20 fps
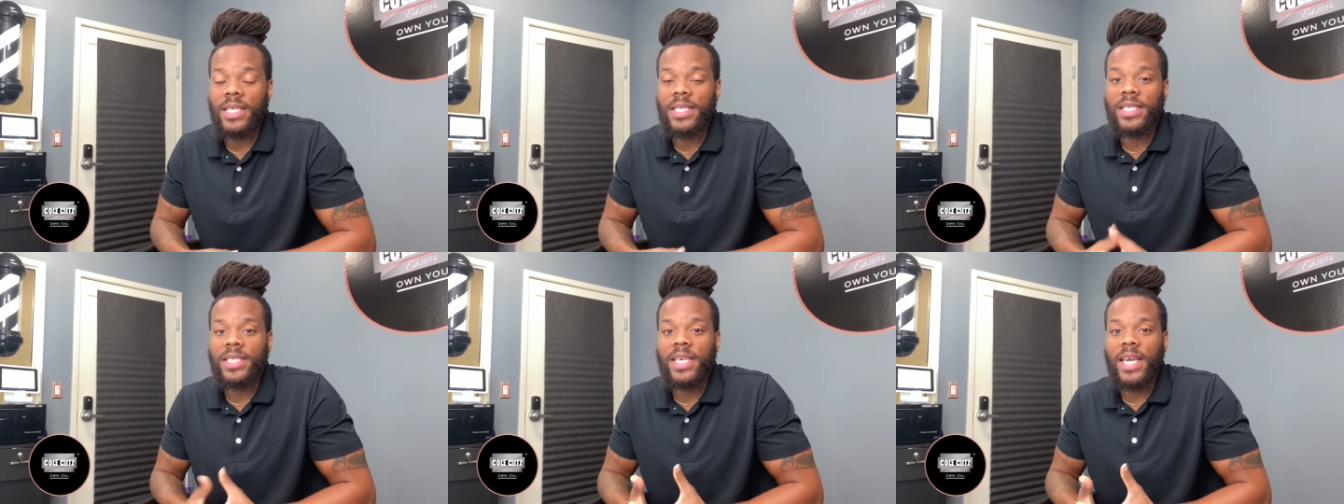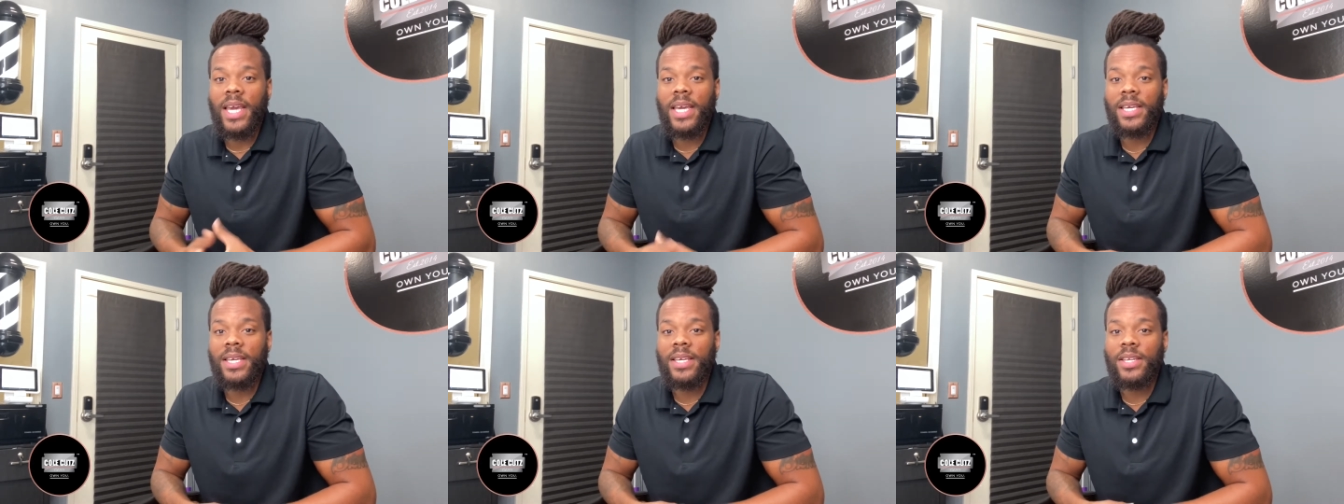
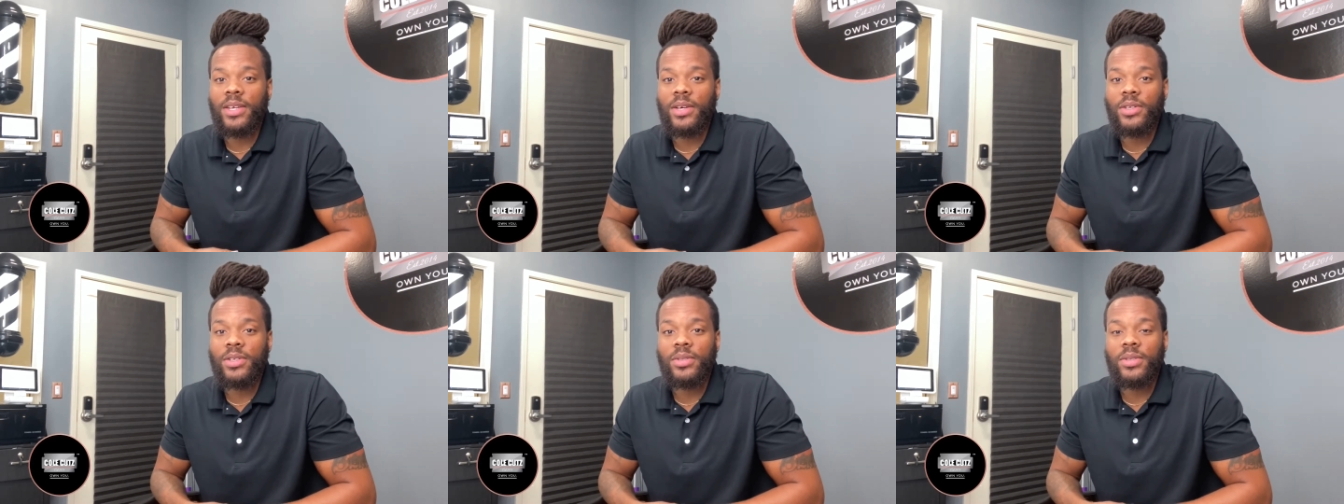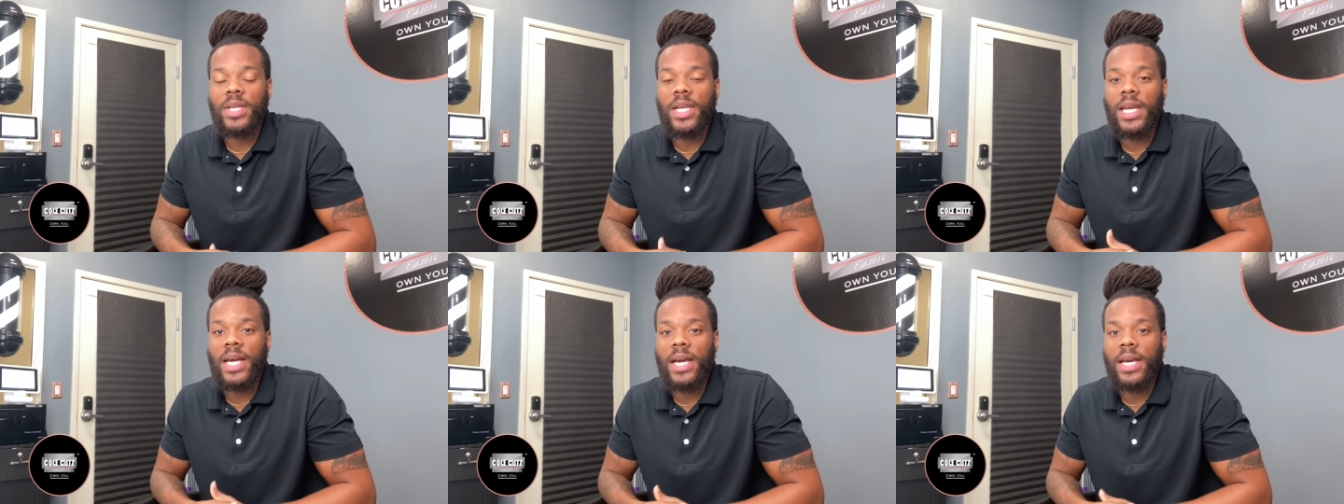can't get no new
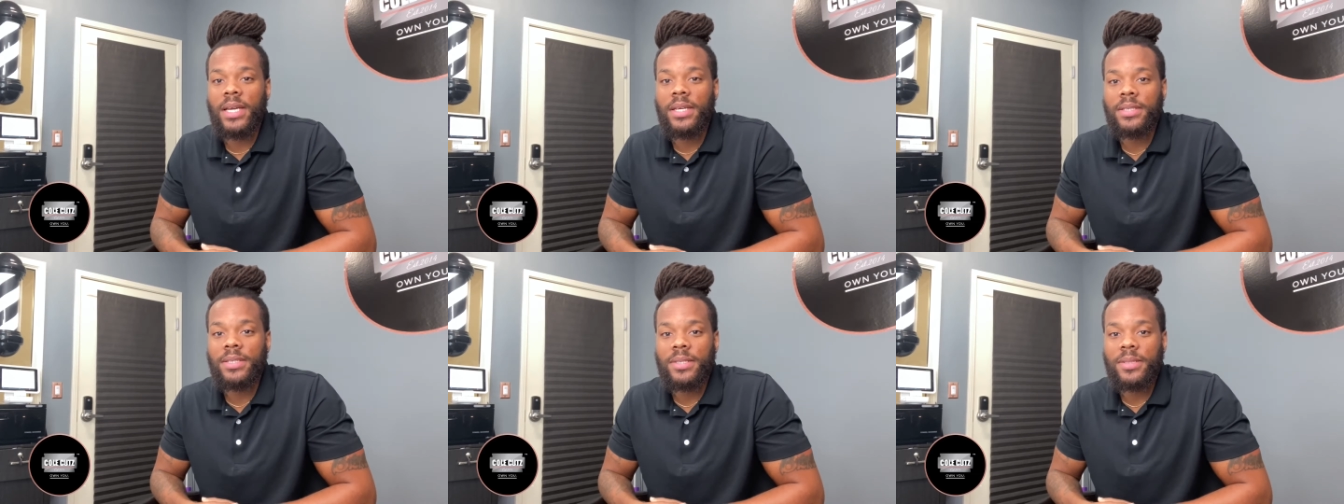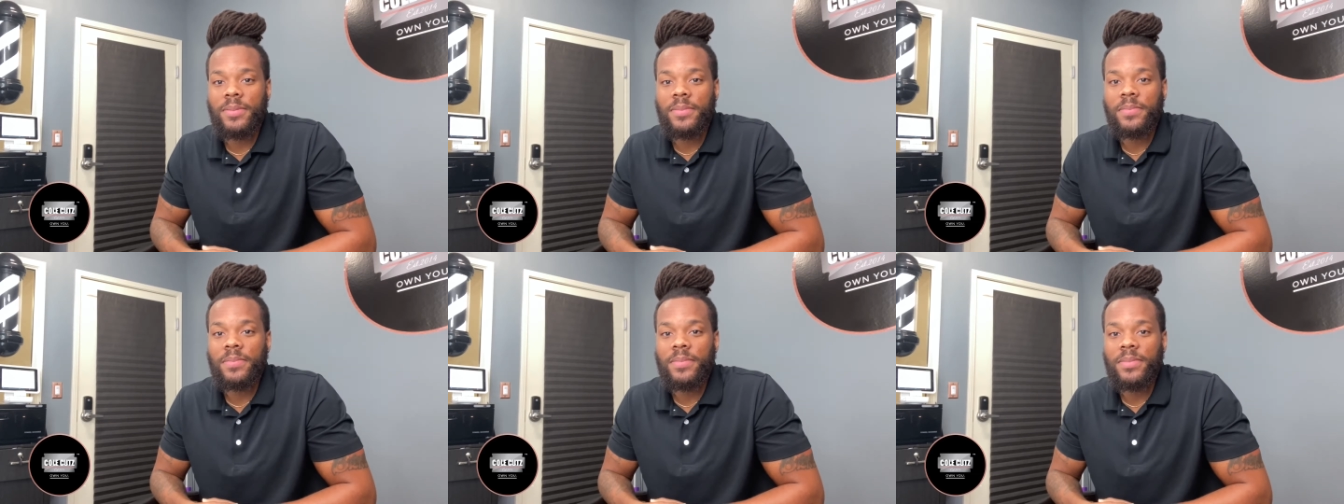clients,
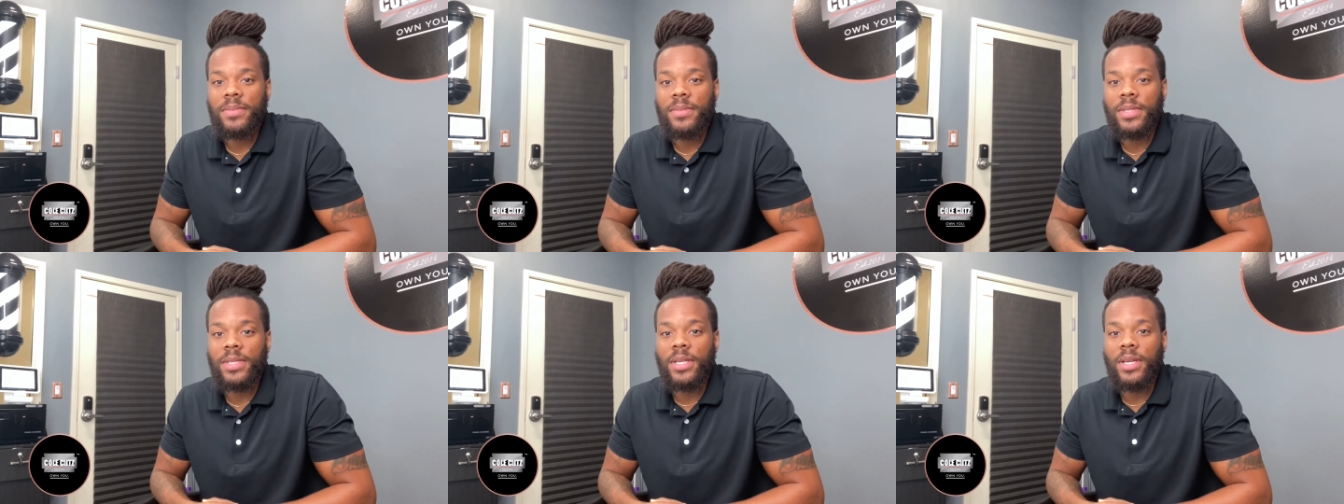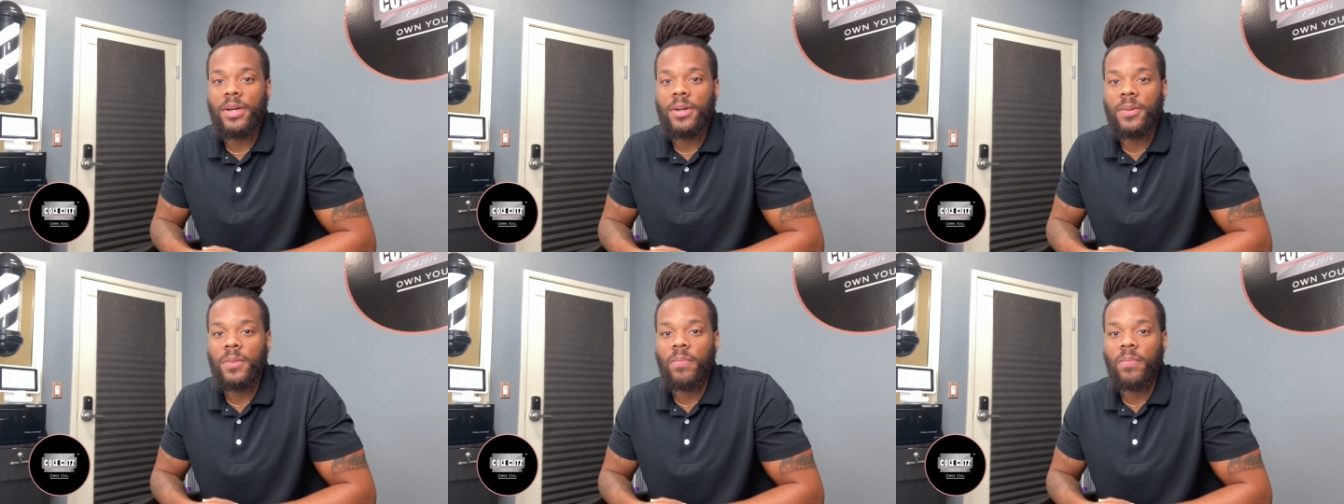you know?